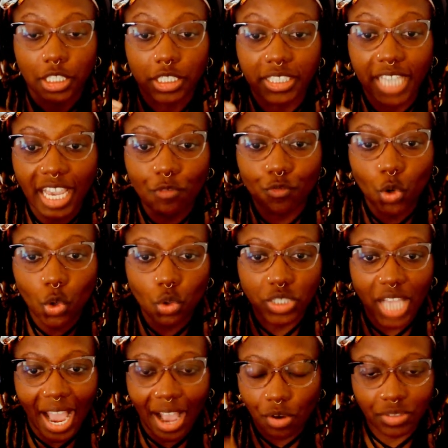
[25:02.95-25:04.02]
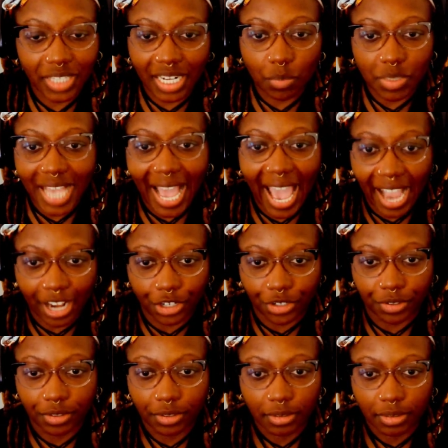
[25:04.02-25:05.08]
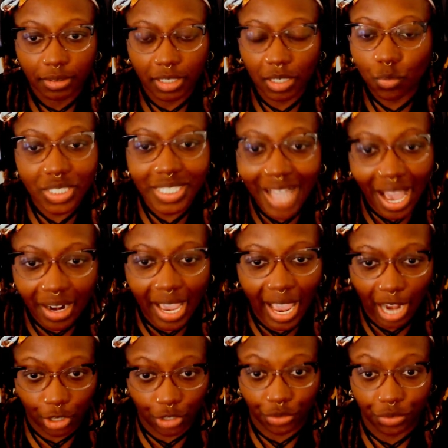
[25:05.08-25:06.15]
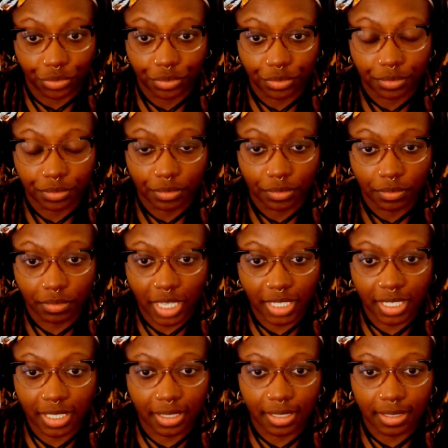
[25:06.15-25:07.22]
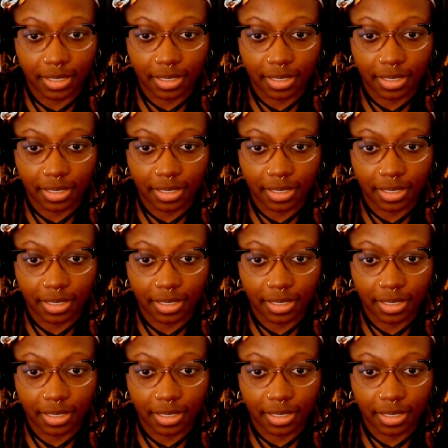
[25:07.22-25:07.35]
They ruled out that it was a hacker. It was not a hacker that did this.